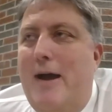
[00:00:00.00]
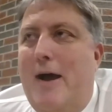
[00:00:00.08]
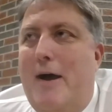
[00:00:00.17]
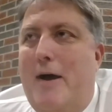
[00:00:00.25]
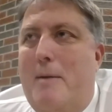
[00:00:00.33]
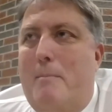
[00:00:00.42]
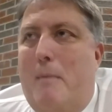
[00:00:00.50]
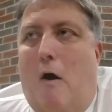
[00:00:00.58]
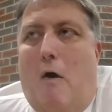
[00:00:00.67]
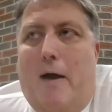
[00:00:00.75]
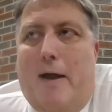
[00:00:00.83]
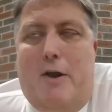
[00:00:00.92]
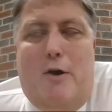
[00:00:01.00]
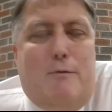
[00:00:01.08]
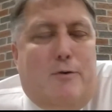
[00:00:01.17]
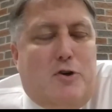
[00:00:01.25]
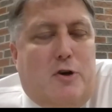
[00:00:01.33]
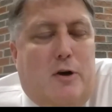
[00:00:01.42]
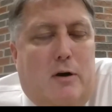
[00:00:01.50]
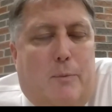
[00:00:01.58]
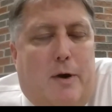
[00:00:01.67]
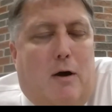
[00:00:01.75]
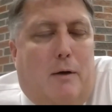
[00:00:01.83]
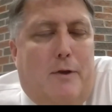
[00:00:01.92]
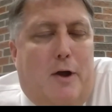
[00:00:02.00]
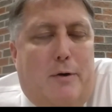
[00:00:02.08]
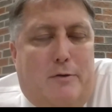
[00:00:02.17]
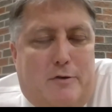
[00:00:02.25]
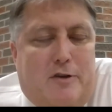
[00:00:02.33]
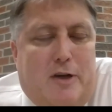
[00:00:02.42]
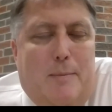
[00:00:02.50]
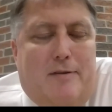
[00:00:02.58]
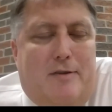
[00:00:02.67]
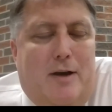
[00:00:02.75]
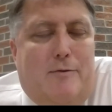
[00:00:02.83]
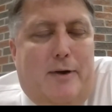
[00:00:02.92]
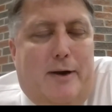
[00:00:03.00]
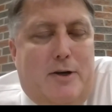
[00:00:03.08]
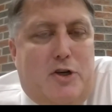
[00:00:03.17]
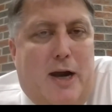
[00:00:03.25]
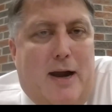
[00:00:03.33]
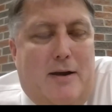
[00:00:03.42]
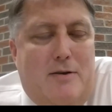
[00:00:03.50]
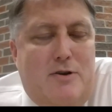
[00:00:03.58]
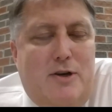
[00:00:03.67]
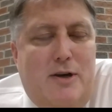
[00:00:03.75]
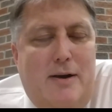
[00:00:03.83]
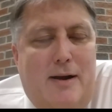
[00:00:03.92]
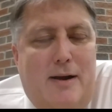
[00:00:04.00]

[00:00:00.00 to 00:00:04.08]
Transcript: All I know for sure, and we all know, is there's going to be significant change.